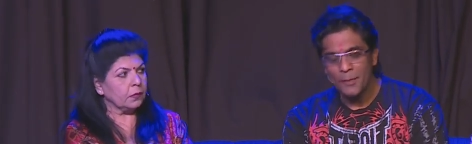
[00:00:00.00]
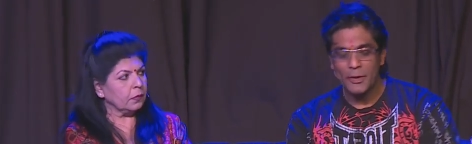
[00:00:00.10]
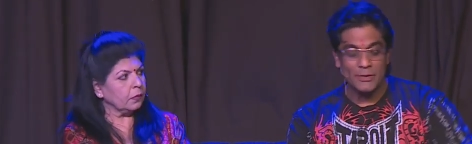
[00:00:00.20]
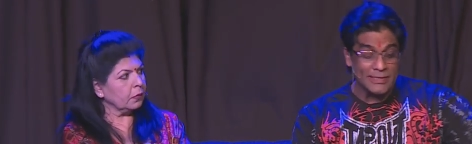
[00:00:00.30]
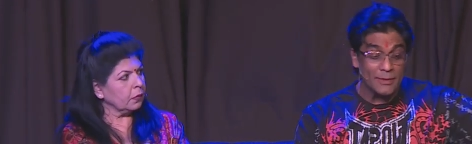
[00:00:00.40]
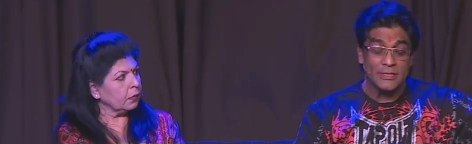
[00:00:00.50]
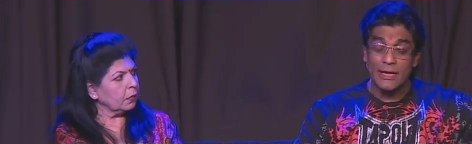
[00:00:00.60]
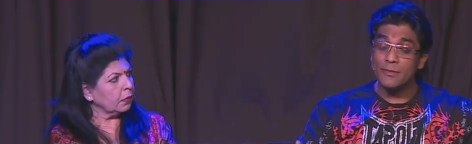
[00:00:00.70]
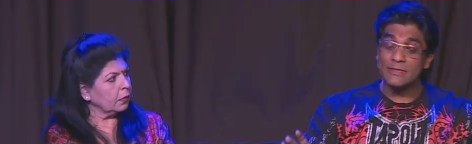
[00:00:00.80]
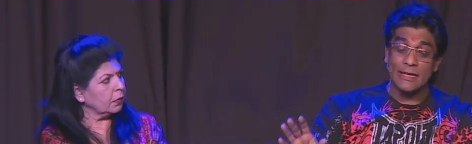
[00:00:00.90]
Speaker 1: Because
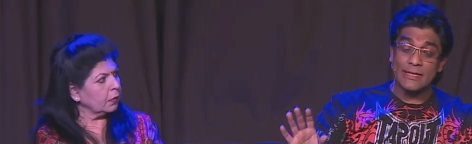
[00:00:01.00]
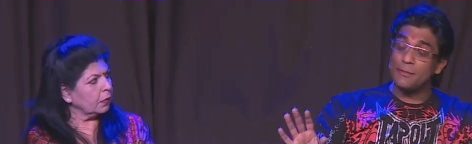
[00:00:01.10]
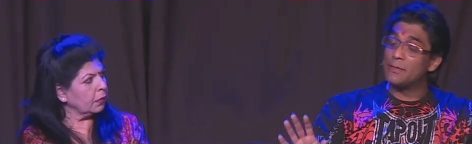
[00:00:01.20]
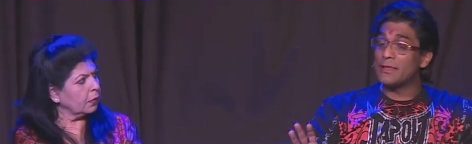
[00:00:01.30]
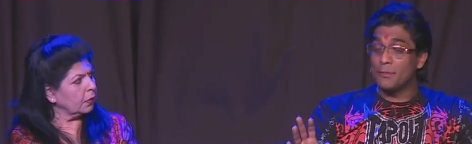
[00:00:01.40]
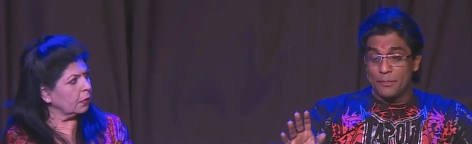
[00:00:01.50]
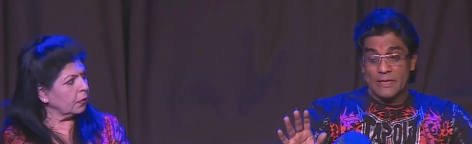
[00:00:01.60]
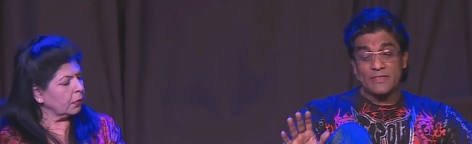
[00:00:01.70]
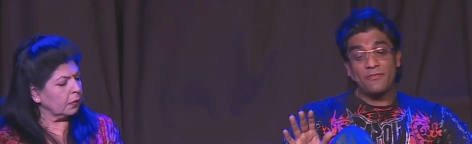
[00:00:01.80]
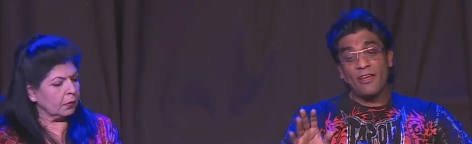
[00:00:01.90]
sometimes that can be the
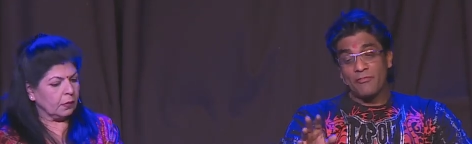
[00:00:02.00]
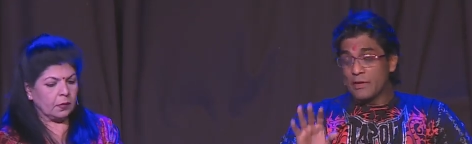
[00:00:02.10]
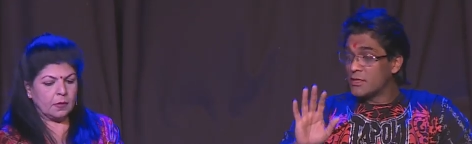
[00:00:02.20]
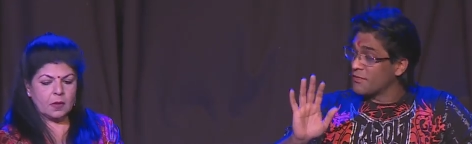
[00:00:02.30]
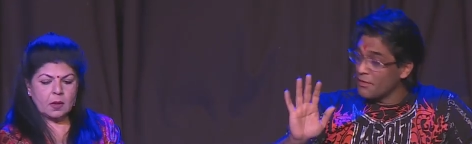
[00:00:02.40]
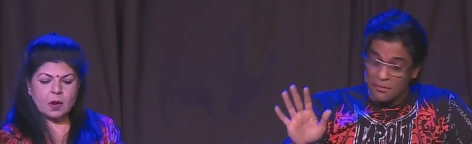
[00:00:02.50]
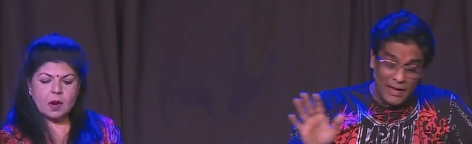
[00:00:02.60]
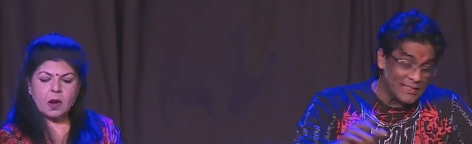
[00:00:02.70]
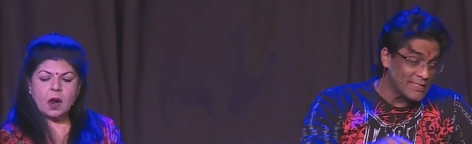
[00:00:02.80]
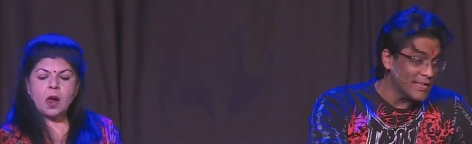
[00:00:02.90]
best five minutes of a
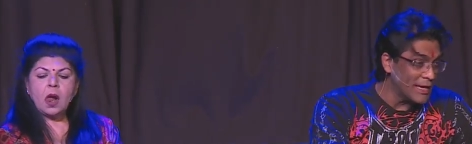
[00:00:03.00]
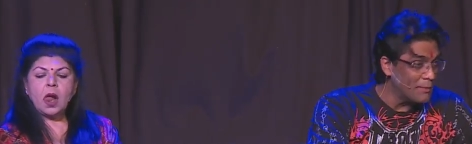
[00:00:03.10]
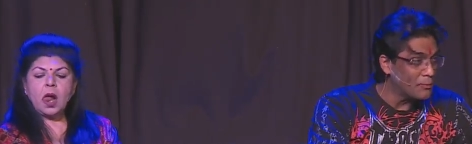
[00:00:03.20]
man's day,